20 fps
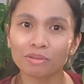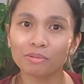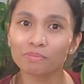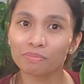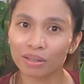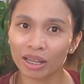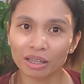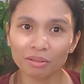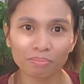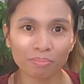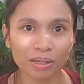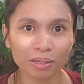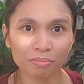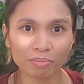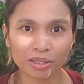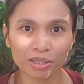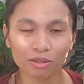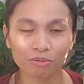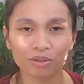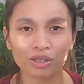plant
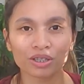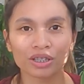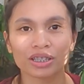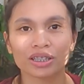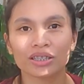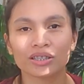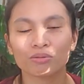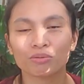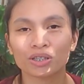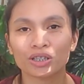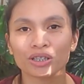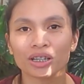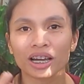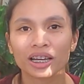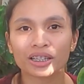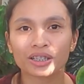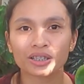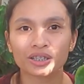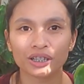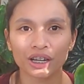babies, which I
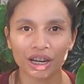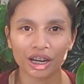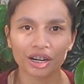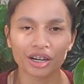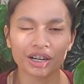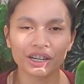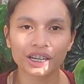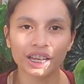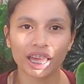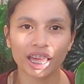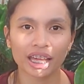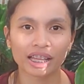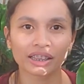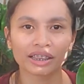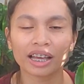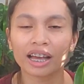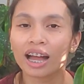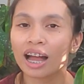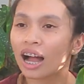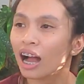shared, and
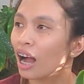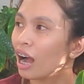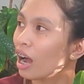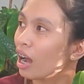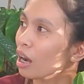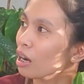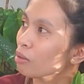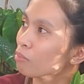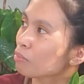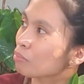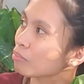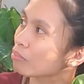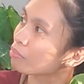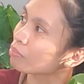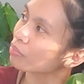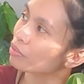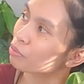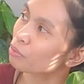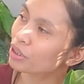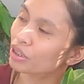
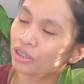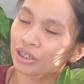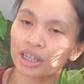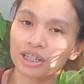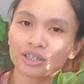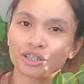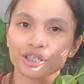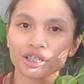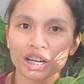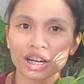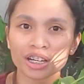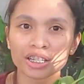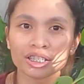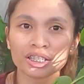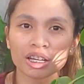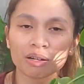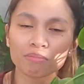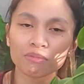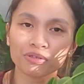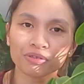which I shared
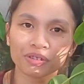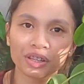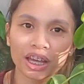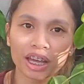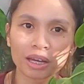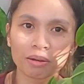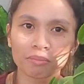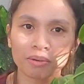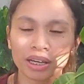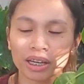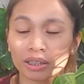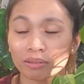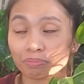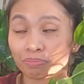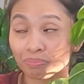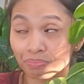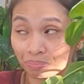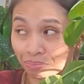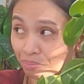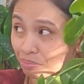some of them, and
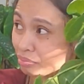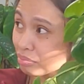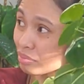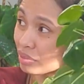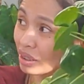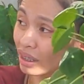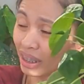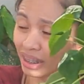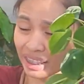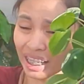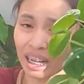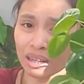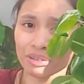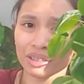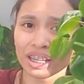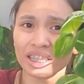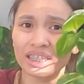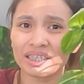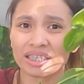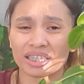now
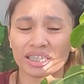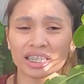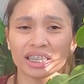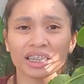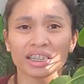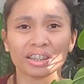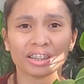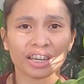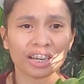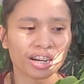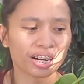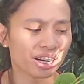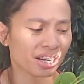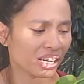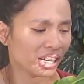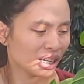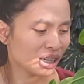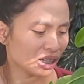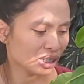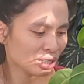yeah, sitting in there.
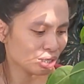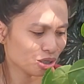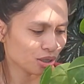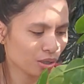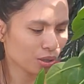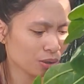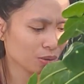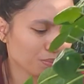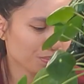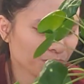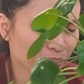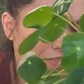So